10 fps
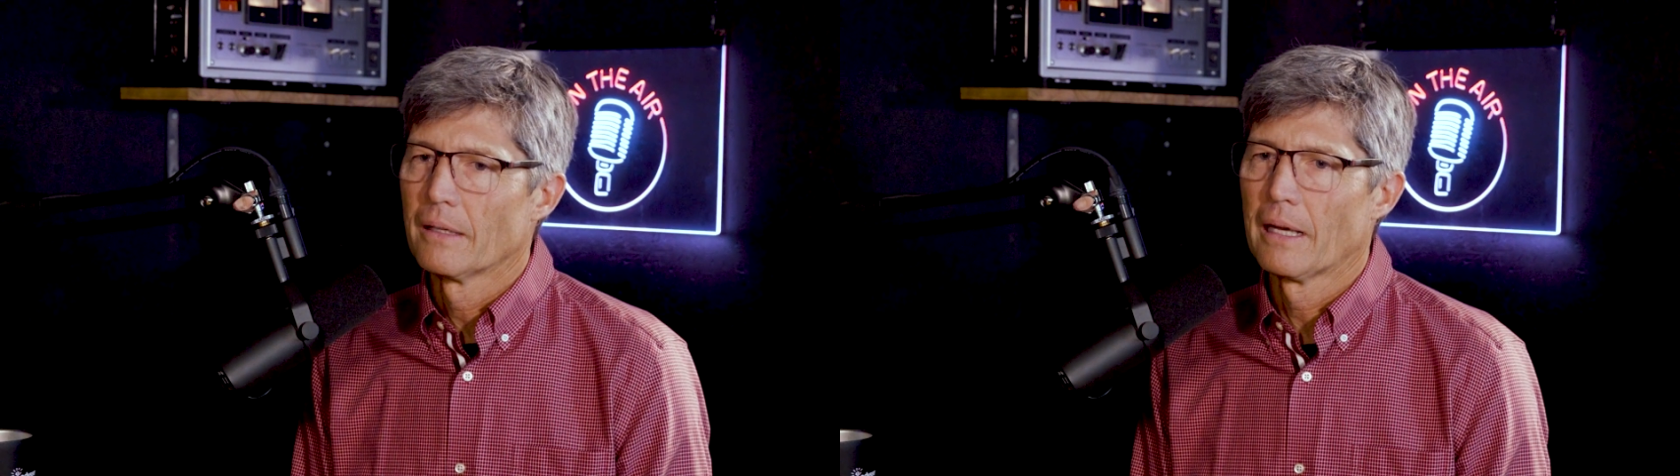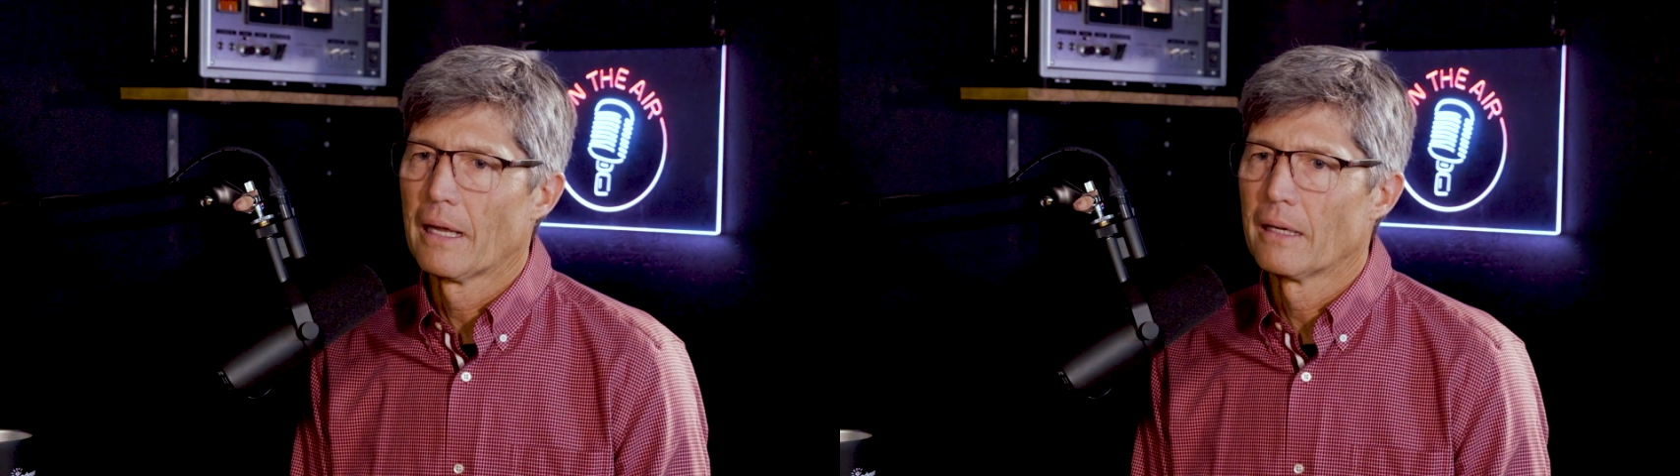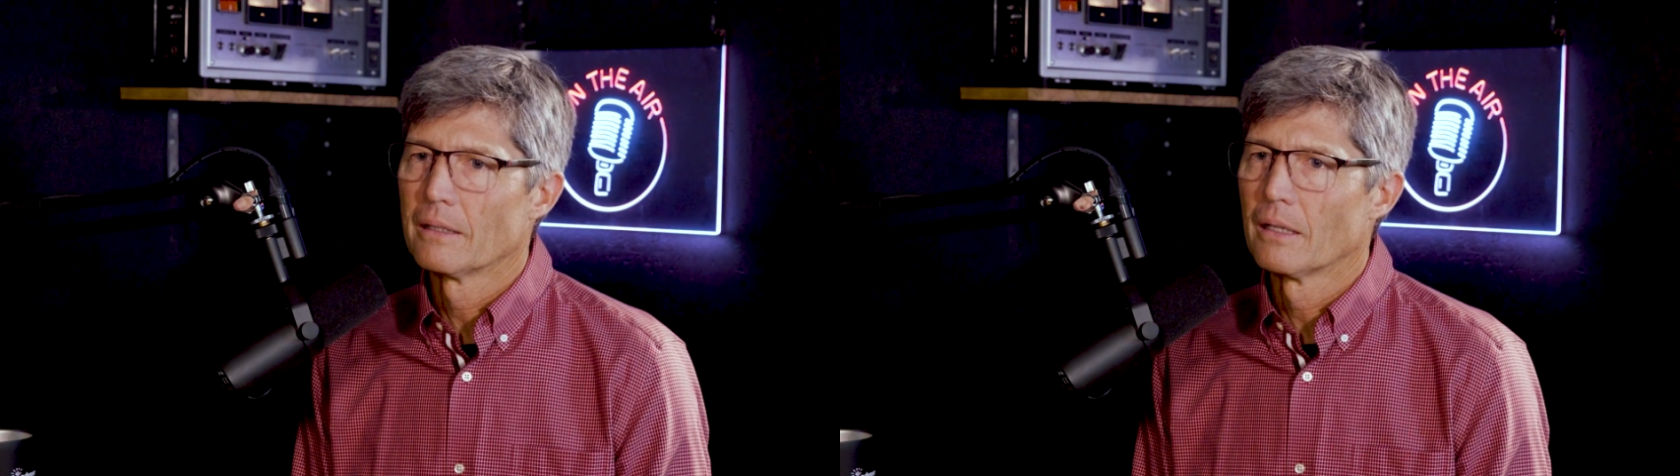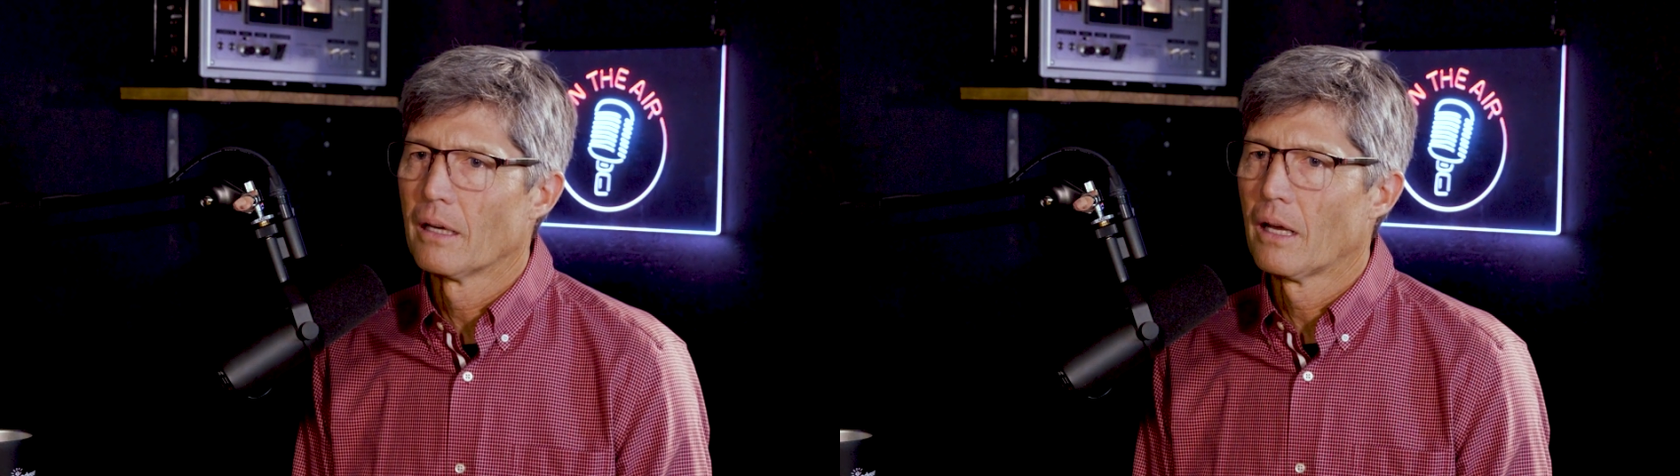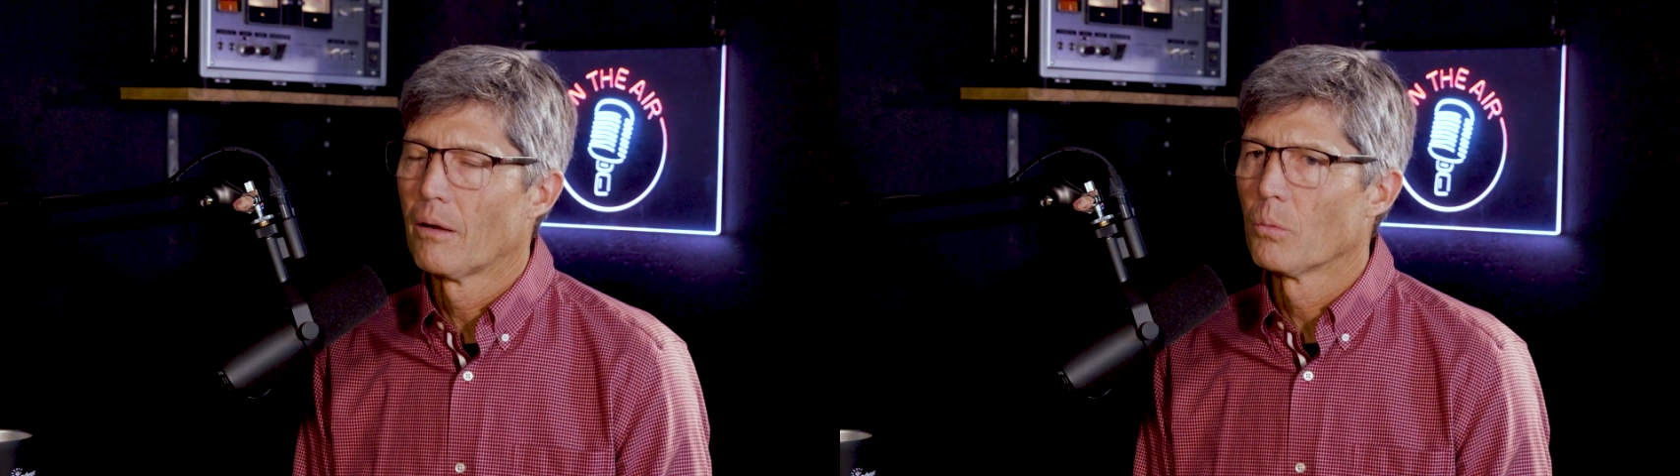And
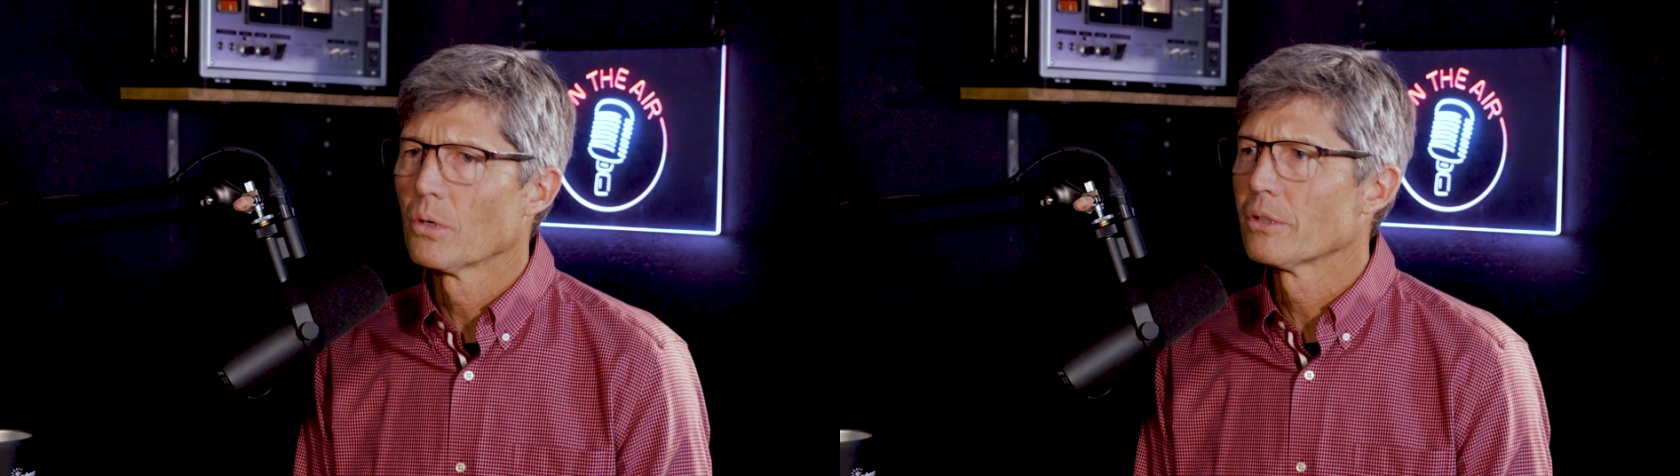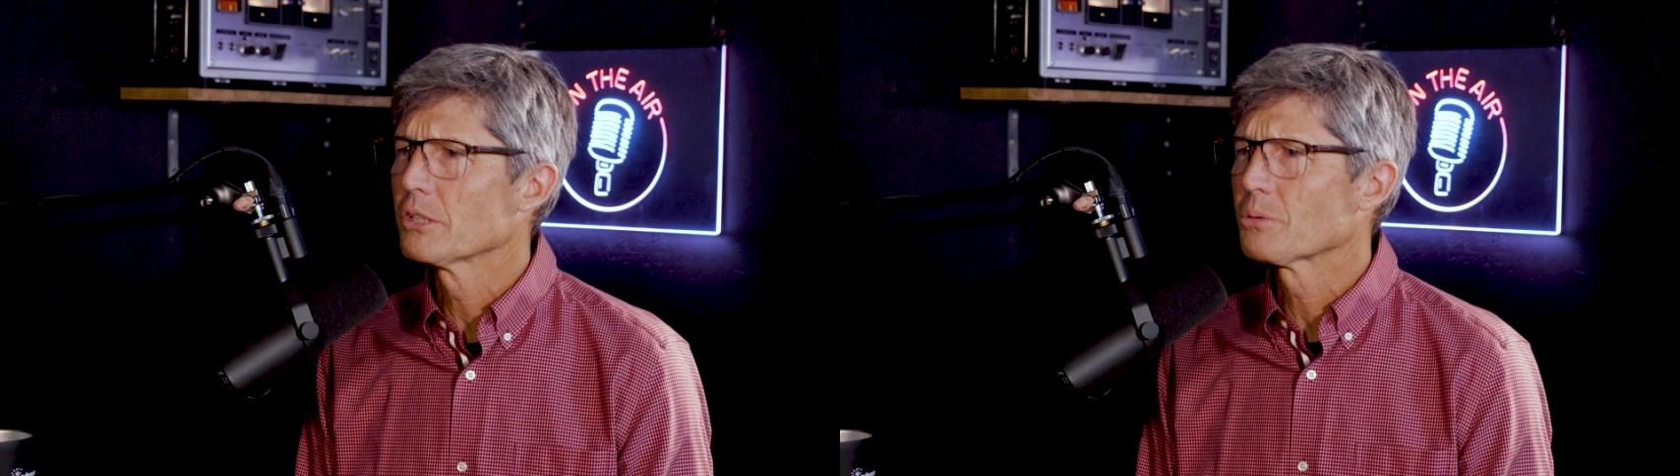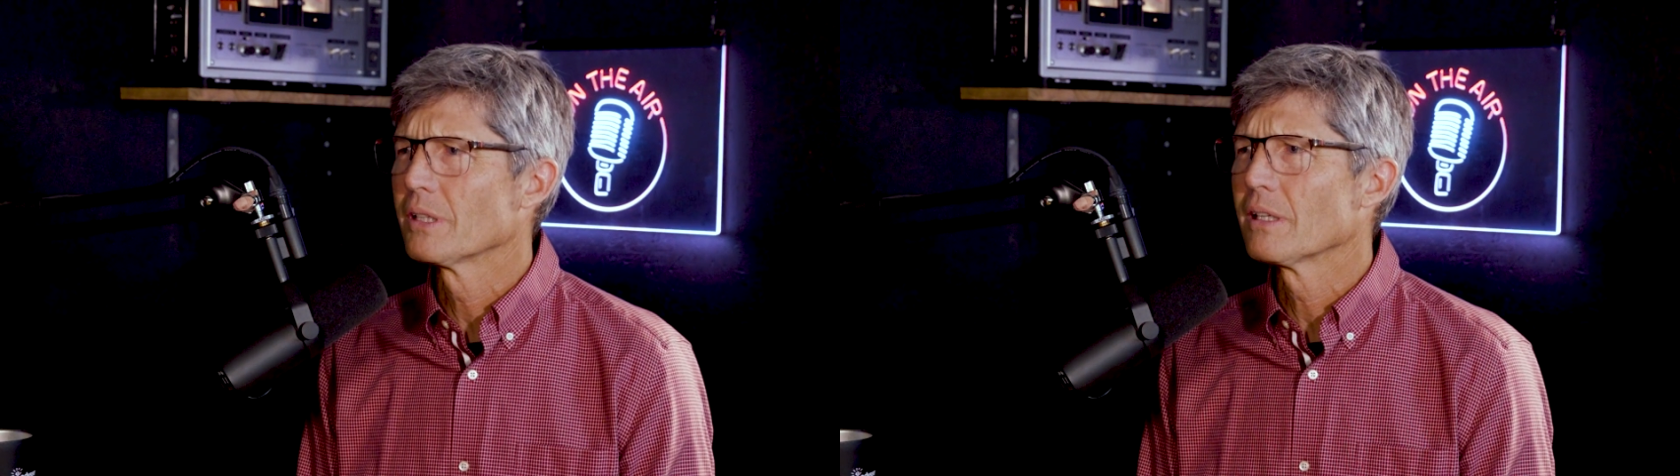a world history